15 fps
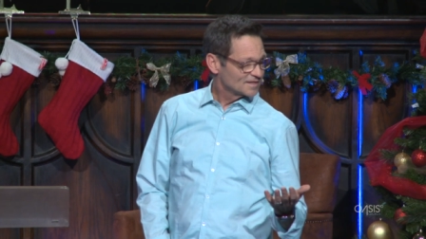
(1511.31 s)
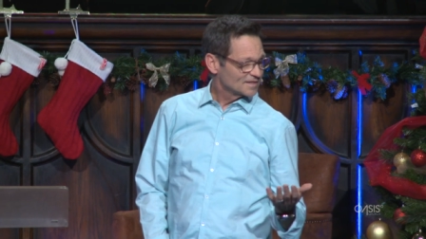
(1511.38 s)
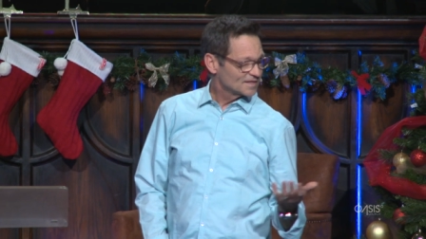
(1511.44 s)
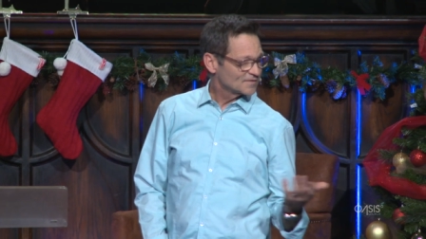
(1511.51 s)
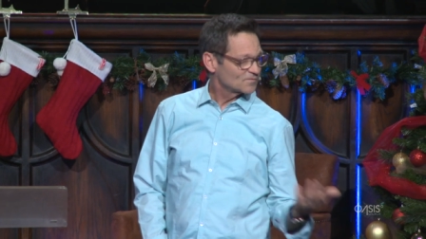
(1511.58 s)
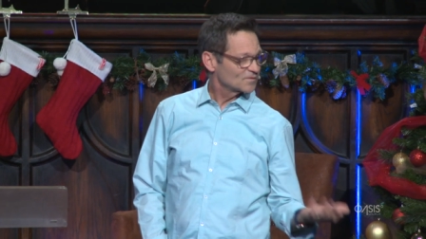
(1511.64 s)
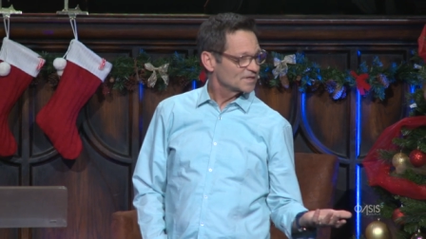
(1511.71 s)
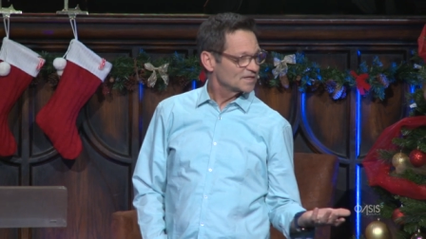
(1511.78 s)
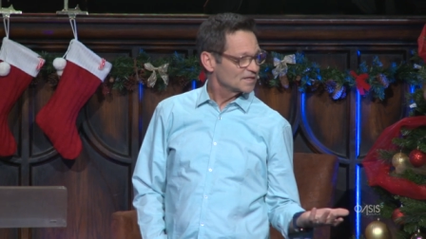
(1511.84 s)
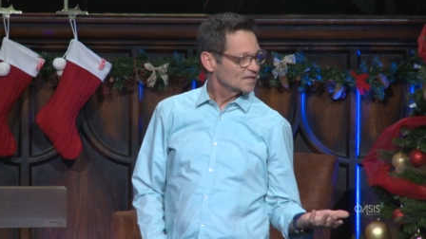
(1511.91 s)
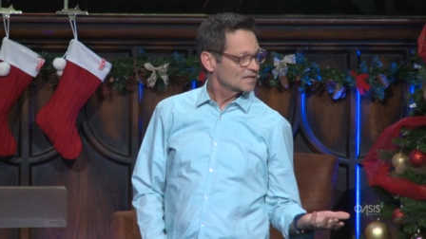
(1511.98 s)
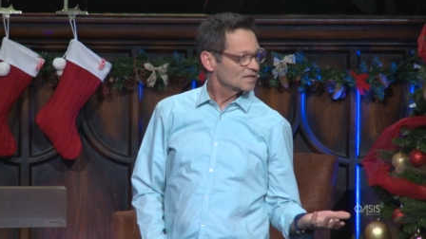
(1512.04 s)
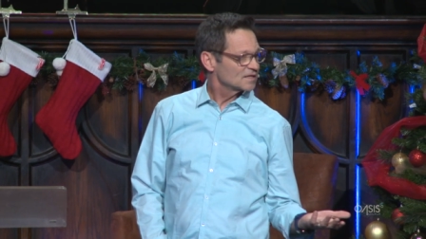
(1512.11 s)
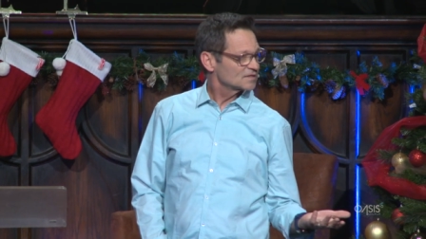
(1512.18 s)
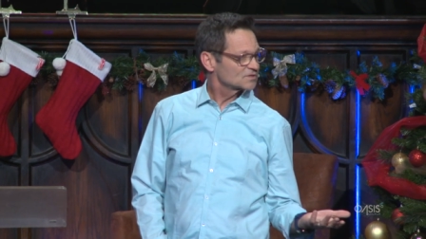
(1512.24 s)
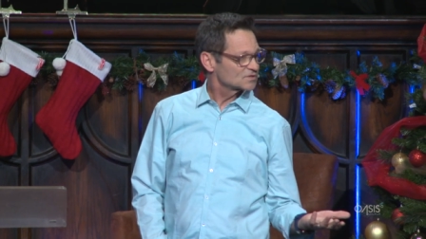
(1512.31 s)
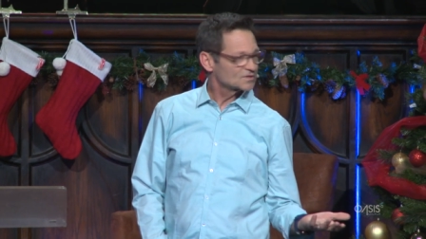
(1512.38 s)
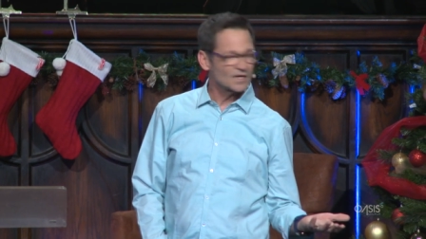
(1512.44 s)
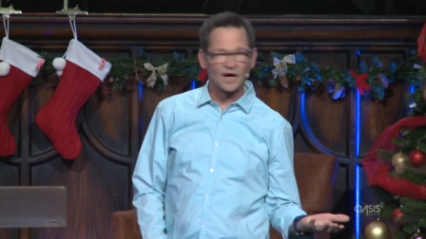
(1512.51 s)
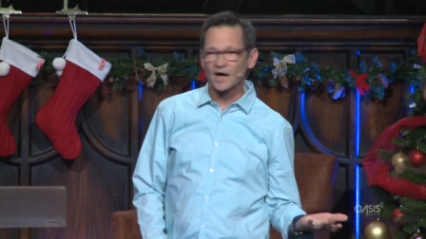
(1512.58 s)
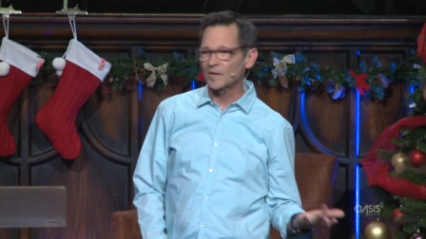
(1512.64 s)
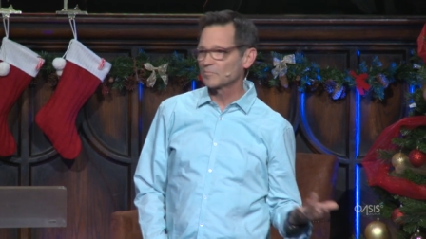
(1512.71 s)
if we
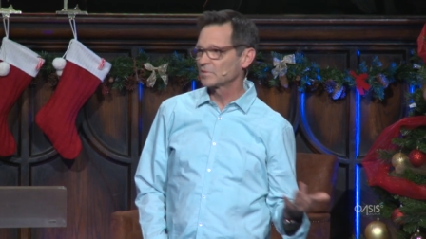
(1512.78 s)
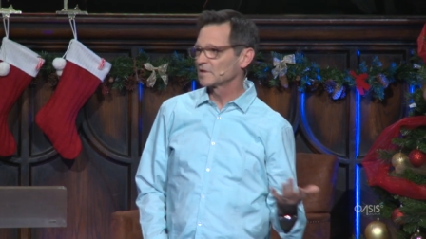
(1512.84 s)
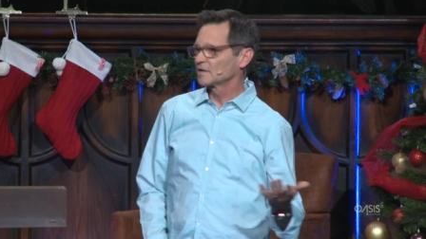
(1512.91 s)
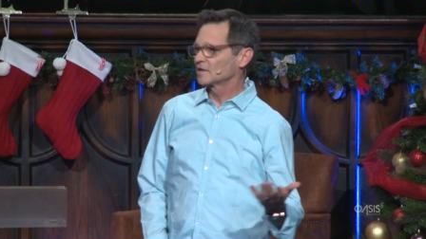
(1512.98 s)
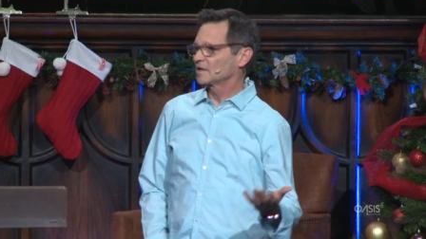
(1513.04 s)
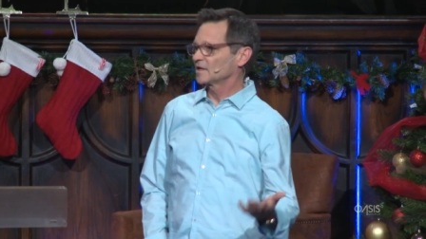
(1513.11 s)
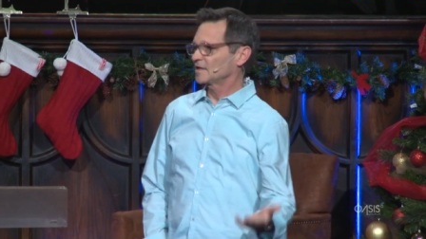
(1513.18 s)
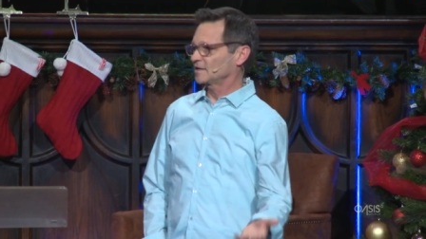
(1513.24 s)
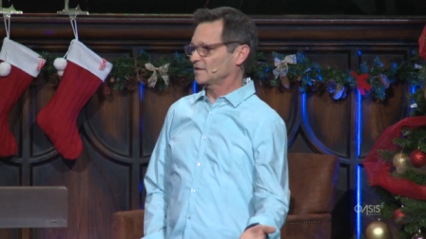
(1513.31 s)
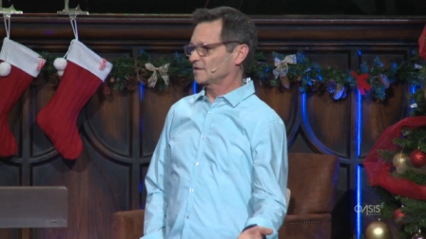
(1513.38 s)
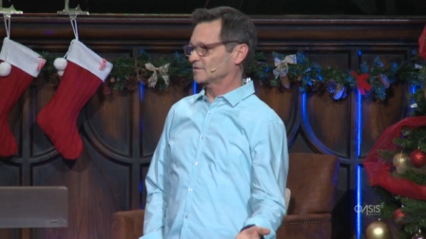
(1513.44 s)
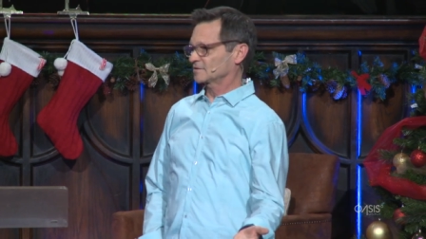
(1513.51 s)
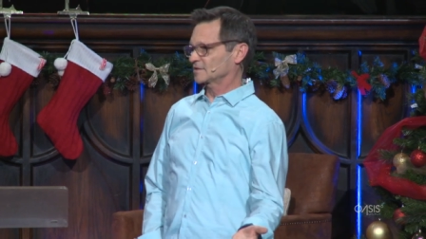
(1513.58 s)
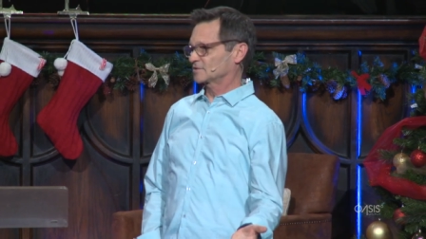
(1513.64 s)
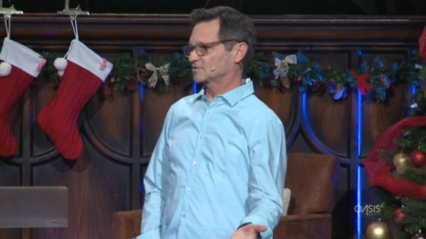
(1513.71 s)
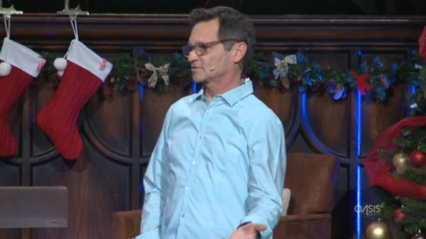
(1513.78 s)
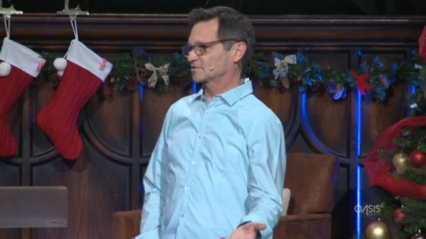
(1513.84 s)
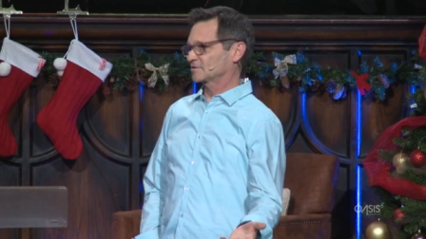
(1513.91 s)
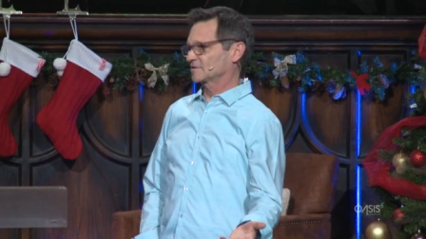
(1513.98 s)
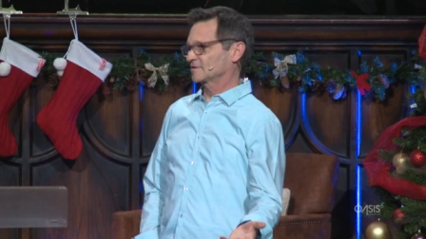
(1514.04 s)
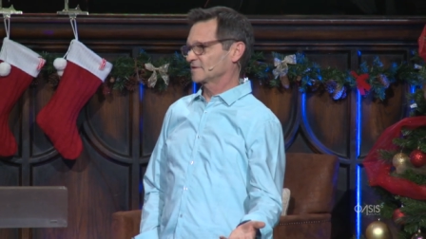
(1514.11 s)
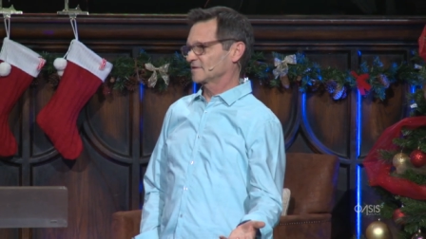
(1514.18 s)
stop and notice
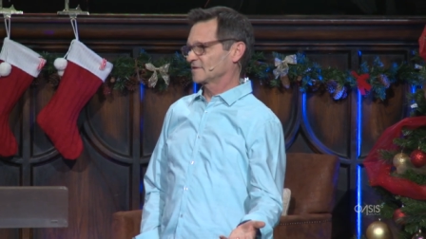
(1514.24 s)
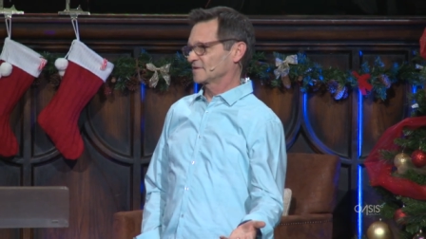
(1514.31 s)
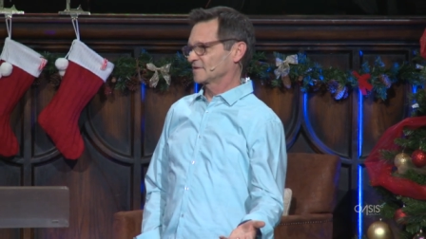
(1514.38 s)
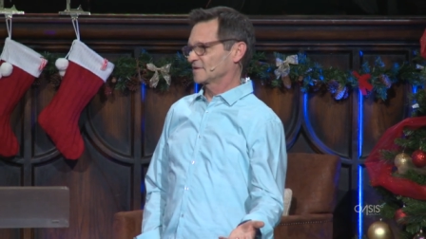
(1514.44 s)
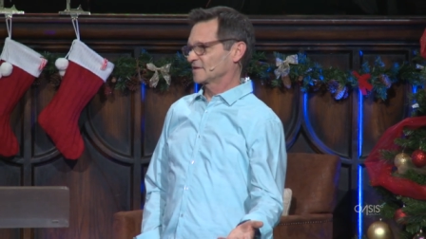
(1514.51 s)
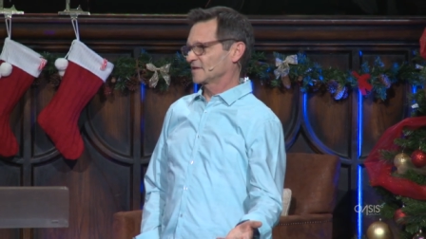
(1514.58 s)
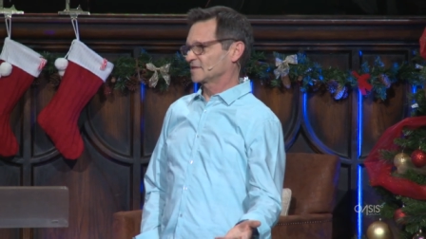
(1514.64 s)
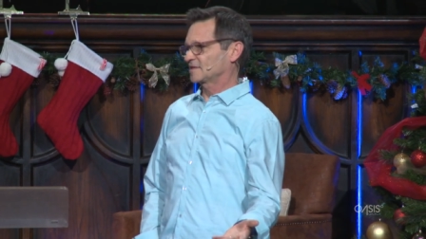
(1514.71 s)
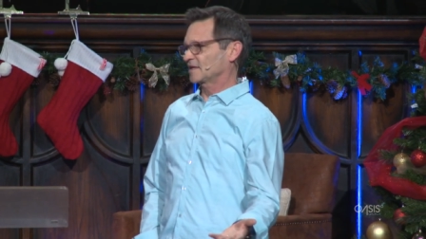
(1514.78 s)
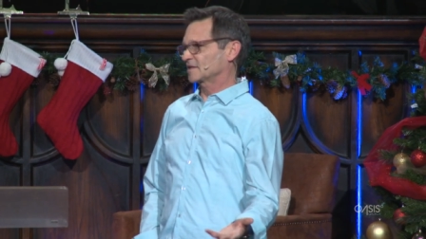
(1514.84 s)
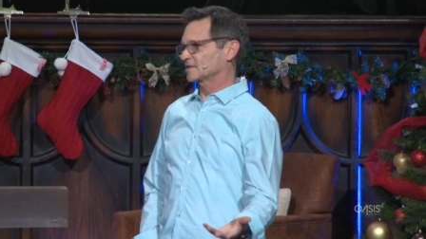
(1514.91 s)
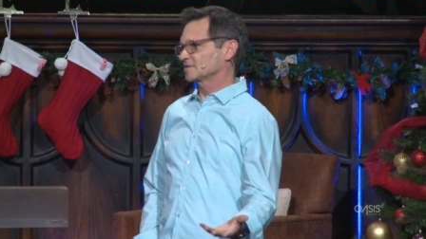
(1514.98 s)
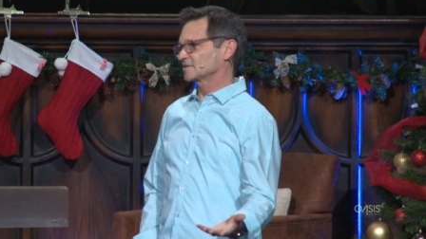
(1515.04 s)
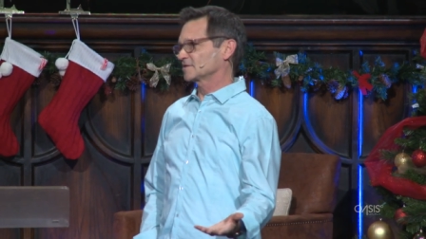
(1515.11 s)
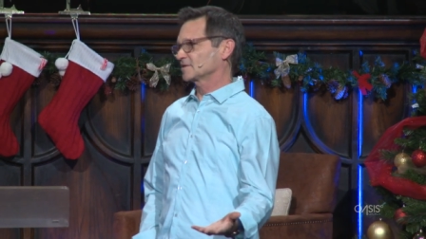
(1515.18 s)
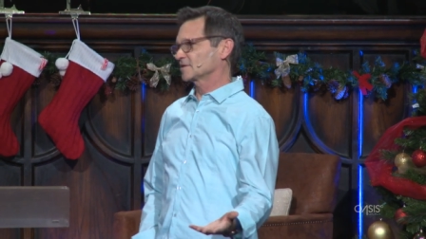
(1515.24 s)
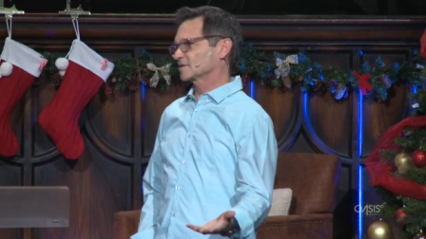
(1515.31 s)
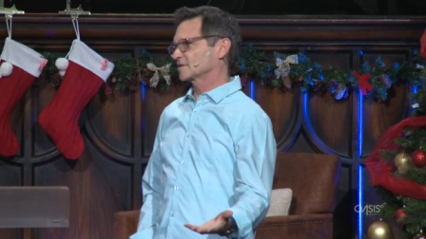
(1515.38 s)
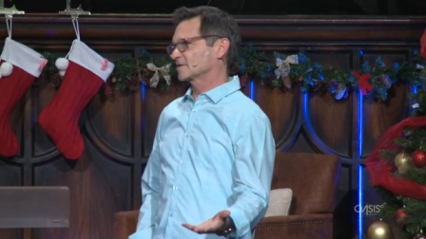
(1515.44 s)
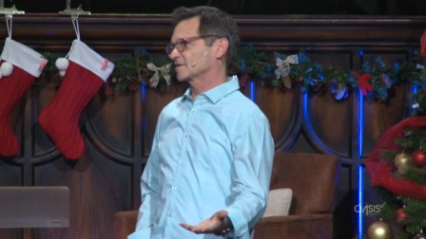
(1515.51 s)
and take a look.